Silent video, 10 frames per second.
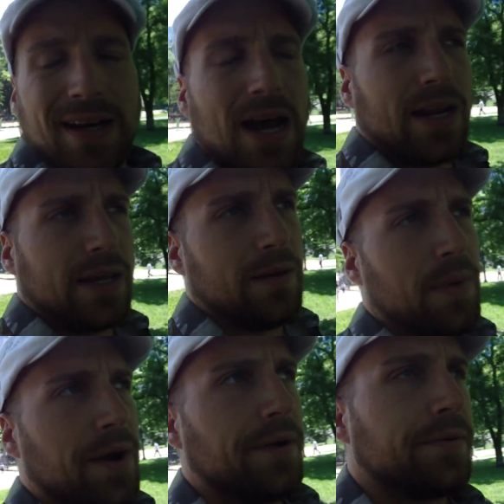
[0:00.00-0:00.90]
I got an
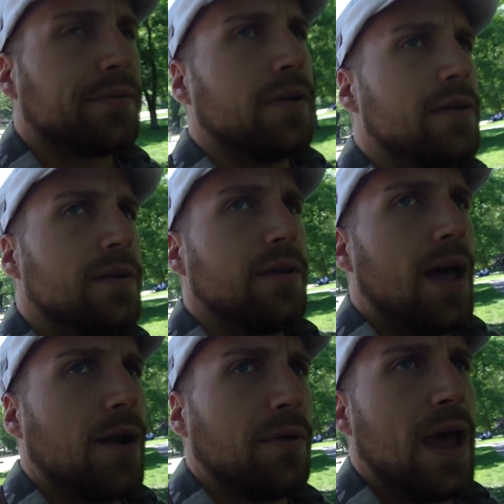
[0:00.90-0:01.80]
email.
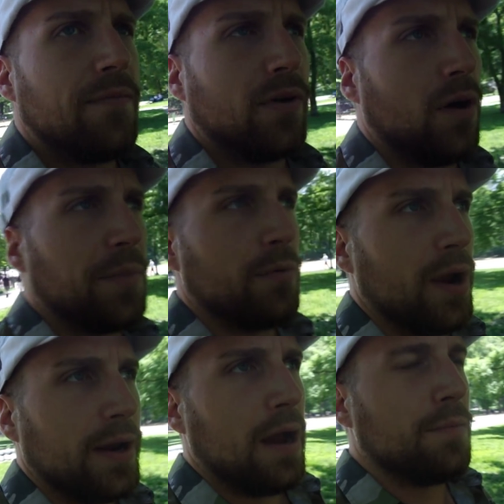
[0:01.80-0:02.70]
I don't have it on me
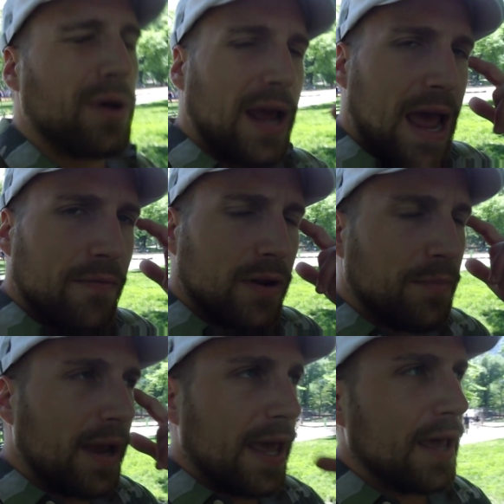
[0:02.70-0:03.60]
right now, but I have it
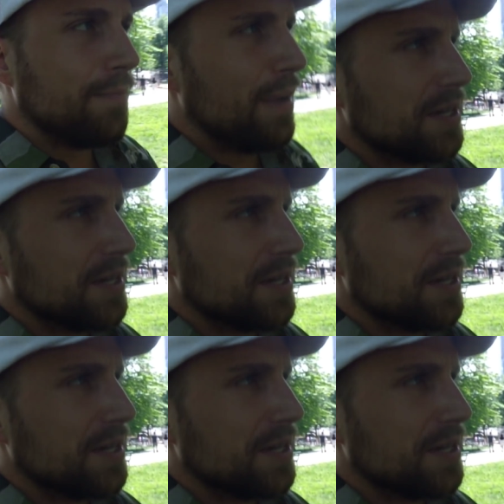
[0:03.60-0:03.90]
in my head.